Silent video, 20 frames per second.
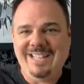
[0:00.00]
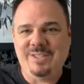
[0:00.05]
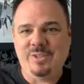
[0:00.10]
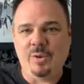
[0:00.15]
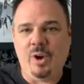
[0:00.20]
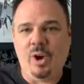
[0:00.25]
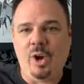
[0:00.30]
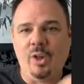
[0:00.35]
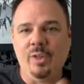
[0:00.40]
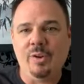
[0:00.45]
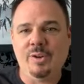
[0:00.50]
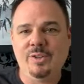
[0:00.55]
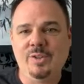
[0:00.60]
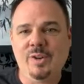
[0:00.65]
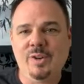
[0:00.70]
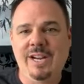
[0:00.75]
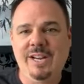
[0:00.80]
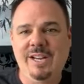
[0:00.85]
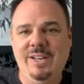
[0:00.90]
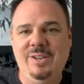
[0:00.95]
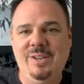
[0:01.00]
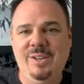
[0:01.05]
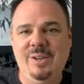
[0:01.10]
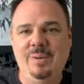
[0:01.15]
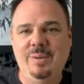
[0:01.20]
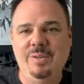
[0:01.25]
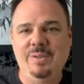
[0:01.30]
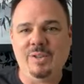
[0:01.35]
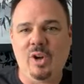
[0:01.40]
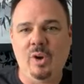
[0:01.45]
And so all they're trying to
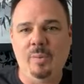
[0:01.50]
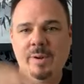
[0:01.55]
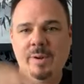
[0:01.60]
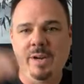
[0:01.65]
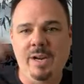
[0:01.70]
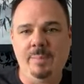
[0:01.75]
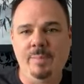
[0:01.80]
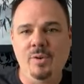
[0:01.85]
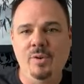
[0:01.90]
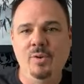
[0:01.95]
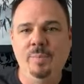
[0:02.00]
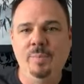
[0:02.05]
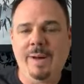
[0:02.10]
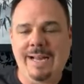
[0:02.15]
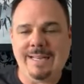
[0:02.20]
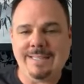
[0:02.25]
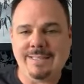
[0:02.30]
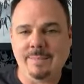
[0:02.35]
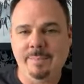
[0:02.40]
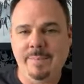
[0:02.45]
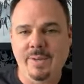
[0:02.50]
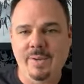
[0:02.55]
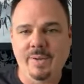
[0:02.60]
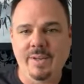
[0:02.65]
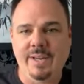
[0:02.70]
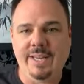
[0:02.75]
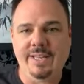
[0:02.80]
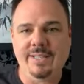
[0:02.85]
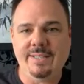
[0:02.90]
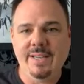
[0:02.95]
do is open up new
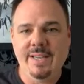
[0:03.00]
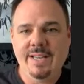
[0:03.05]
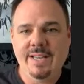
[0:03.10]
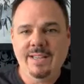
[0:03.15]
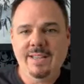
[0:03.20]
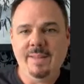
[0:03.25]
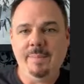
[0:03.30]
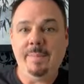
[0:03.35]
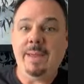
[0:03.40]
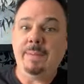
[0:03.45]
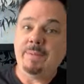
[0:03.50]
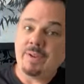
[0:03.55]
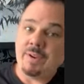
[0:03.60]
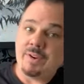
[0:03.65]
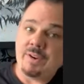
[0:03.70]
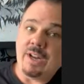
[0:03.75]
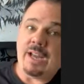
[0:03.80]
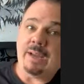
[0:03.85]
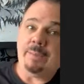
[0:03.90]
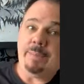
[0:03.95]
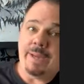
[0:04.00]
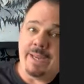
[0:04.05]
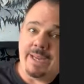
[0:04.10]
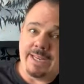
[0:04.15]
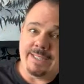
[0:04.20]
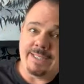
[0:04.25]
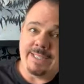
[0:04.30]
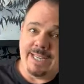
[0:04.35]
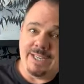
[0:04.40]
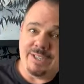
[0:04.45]
possibilities that maybe you're
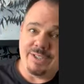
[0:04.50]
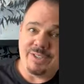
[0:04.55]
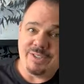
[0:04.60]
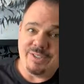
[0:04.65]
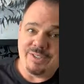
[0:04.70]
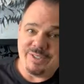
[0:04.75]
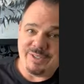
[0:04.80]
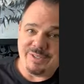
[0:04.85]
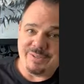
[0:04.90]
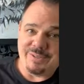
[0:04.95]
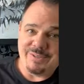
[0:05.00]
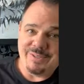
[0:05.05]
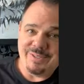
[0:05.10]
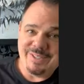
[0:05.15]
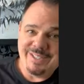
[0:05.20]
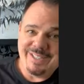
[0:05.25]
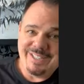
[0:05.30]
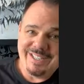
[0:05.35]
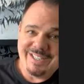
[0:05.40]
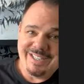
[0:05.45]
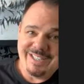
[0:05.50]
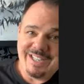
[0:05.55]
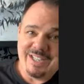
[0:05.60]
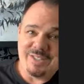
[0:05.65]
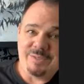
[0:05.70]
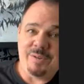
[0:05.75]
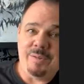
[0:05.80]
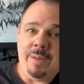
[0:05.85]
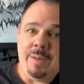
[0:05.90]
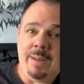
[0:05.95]
not paying attention to.
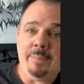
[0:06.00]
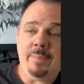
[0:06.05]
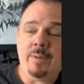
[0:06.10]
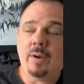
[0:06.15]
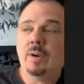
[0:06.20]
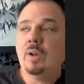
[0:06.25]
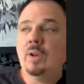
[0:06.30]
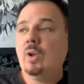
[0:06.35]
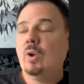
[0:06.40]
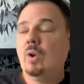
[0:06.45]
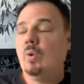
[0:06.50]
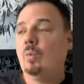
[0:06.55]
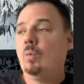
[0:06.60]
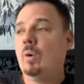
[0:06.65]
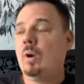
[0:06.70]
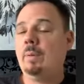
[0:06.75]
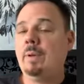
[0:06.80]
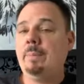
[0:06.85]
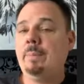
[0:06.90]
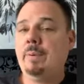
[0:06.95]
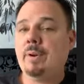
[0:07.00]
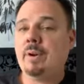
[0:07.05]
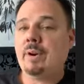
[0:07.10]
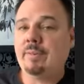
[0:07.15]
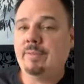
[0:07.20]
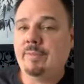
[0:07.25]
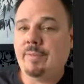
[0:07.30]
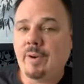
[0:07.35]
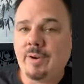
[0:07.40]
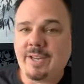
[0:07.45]
Because remember, where we
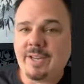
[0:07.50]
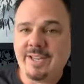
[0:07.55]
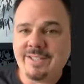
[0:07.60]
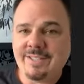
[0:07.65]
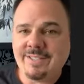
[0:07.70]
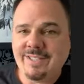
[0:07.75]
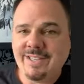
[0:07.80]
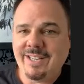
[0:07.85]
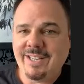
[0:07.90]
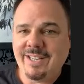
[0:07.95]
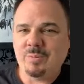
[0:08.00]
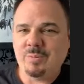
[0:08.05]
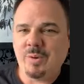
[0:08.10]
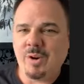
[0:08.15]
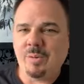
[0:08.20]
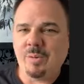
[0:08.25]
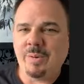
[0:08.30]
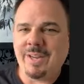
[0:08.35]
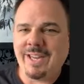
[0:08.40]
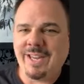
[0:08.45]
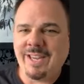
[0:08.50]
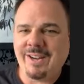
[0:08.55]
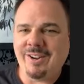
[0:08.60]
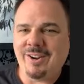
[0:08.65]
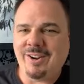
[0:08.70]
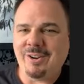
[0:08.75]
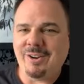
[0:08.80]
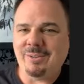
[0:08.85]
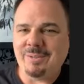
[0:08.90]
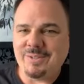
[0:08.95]
put our focus is where we
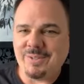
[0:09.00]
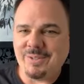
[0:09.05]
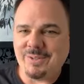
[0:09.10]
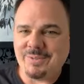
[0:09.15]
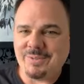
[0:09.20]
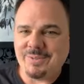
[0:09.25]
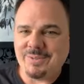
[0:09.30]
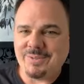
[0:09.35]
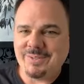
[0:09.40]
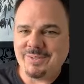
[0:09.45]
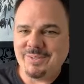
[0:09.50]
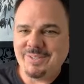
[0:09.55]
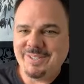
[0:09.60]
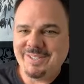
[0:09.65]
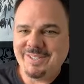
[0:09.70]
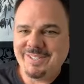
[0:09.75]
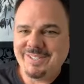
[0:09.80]
get our results.